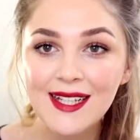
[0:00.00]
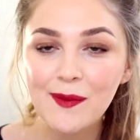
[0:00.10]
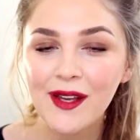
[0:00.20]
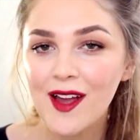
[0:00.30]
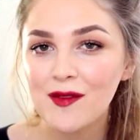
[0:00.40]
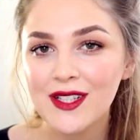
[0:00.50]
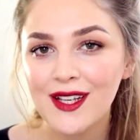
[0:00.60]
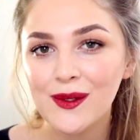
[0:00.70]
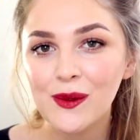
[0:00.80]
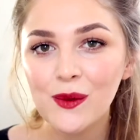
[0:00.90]
So that's my
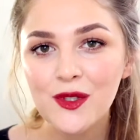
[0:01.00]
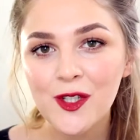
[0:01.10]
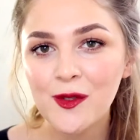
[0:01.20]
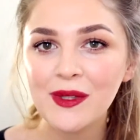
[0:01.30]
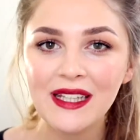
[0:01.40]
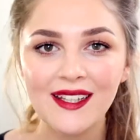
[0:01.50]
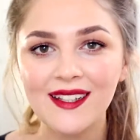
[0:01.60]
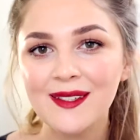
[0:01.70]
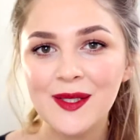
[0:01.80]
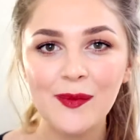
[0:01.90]
everyday
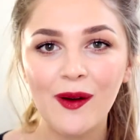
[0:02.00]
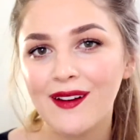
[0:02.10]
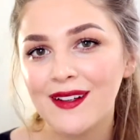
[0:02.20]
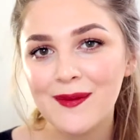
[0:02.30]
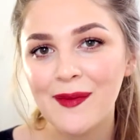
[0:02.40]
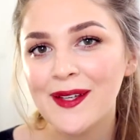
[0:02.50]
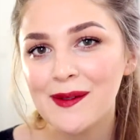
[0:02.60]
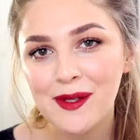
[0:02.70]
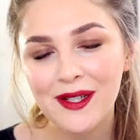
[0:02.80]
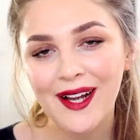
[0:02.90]
autumny inspired
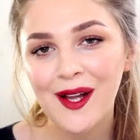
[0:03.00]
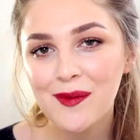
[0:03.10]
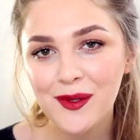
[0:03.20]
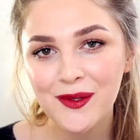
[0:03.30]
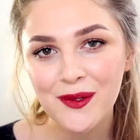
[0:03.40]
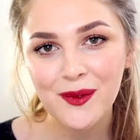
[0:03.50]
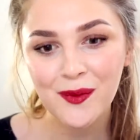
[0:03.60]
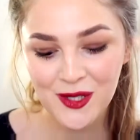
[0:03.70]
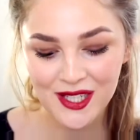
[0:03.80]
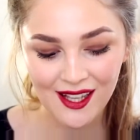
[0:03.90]
makeup look. I hope you
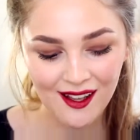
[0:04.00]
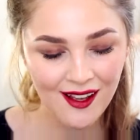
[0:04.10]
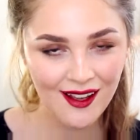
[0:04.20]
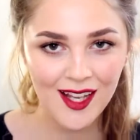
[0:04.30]
enjoyed watching that.